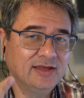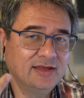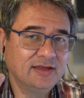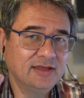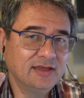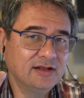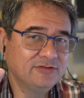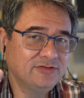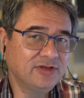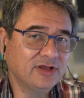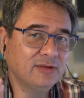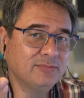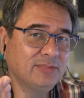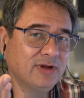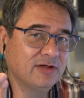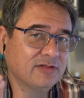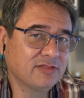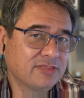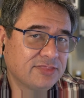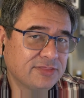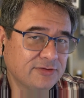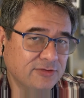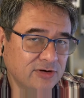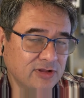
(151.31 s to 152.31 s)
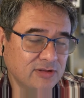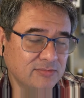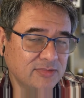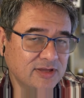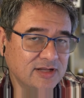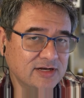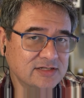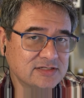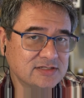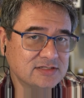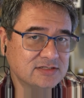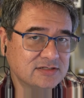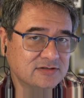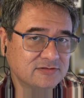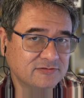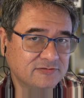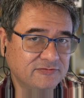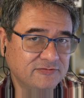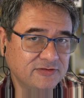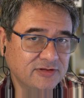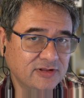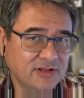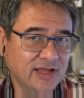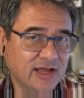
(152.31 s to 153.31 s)
It'll take about 30 minutes to
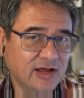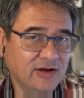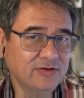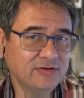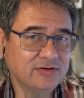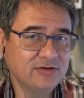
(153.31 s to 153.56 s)
fill out.